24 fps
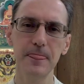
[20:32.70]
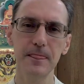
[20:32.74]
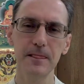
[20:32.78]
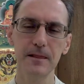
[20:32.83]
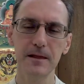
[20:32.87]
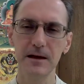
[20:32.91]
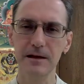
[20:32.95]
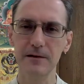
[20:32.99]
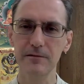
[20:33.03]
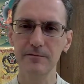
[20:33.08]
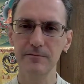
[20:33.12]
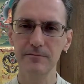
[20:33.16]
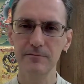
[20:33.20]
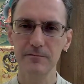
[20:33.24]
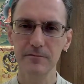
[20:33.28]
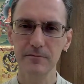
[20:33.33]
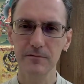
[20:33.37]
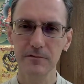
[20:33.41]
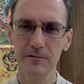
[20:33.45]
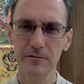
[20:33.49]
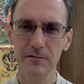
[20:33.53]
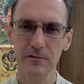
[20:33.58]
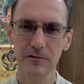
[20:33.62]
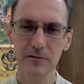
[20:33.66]
of
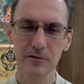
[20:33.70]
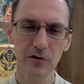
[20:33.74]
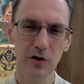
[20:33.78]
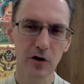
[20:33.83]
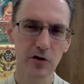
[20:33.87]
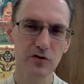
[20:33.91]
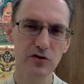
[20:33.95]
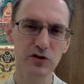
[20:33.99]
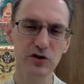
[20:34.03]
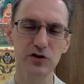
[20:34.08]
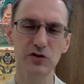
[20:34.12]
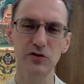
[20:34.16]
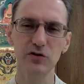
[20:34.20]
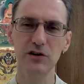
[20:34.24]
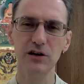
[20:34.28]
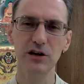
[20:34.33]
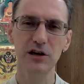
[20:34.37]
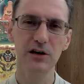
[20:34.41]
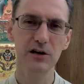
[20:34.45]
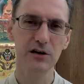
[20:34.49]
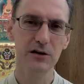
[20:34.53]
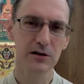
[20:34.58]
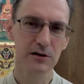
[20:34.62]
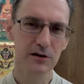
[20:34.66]
low
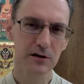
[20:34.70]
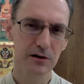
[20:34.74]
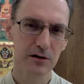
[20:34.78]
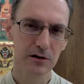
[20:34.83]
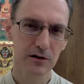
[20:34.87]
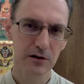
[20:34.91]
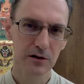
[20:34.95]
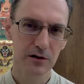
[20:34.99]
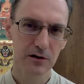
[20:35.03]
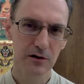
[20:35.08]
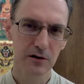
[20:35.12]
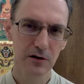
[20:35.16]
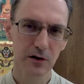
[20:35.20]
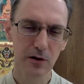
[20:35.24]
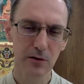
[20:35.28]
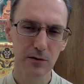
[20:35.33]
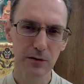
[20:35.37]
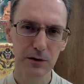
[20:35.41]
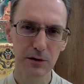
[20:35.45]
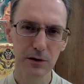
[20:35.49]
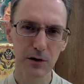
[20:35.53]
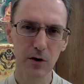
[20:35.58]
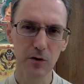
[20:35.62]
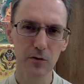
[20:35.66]
sugar, low
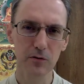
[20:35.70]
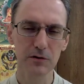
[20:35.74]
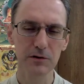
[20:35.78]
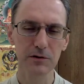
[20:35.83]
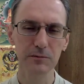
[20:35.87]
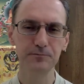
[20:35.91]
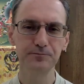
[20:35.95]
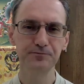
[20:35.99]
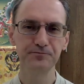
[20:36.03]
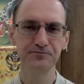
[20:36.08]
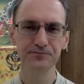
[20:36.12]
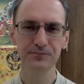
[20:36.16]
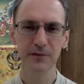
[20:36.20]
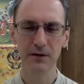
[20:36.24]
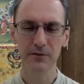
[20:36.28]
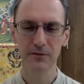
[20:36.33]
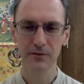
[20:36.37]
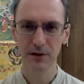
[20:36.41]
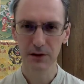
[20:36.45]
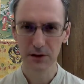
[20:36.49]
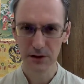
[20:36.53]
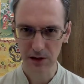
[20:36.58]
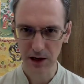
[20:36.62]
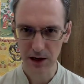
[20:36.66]
salt,
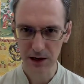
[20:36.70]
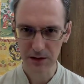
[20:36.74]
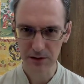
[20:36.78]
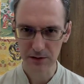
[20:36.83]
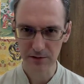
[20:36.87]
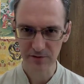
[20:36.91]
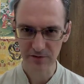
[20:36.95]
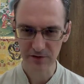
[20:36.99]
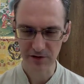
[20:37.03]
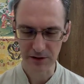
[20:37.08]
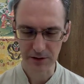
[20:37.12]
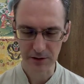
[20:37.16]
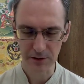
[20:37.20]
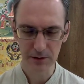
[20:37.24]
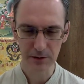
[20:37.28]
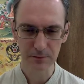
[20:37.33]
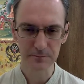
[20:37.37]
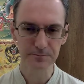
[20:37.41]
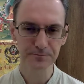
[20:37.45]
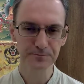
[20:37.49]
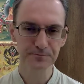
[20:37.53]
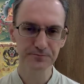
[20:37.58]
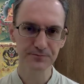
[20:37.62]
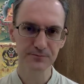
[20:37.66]
these kinds of things,
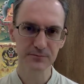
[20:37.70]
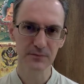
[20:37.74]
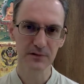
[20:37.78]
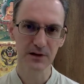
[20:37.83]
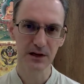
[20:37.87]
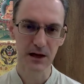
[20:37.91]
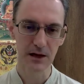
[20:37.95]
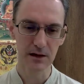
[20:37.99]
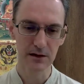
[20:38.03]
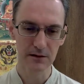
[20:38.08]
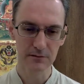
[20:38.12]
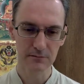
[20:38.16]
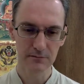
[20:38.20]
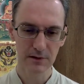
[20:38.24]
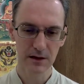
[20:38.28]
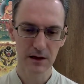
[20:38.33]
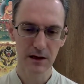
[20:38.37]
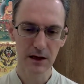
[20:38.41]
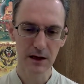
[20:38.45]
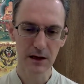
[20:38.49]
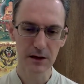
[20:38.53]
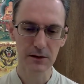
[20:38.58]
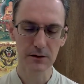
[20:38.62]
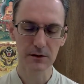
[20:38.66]
okay,
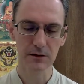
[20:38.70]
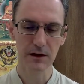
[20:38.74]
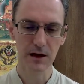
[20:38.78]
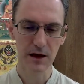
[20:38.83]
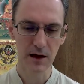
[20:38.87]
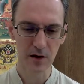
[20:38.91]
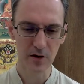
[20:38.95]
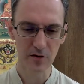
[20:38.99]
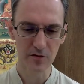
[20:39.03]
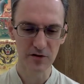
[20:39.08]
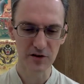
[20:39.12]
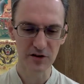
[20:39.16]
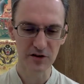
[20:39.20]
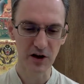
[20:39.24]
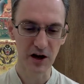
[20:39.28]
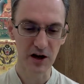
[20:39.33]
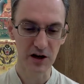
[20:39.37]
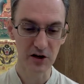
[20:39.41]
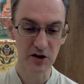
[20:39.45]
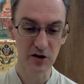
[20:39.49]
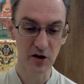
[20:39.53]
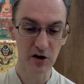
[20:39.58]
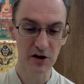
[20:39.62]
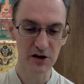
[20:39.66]
as a healthy diet,
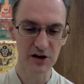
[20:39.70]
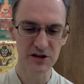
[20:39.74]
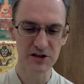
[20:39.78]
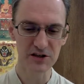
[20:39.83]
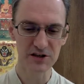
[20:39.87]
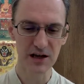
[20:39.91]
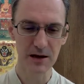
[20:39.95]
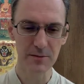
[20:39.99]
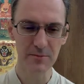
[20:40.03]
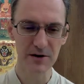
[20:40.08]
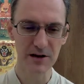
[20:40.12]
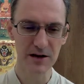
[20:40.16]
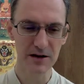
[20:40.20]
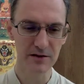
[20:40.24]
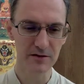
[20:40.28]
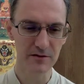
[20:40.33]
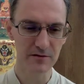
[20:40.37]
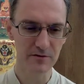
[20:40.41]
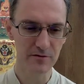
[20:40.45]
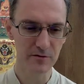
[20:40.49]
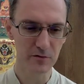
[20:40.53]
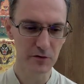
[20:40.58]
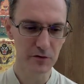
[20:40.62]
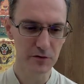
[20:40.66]
non-contaminated
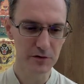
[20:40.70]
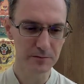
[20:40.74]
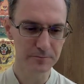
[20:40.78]
food.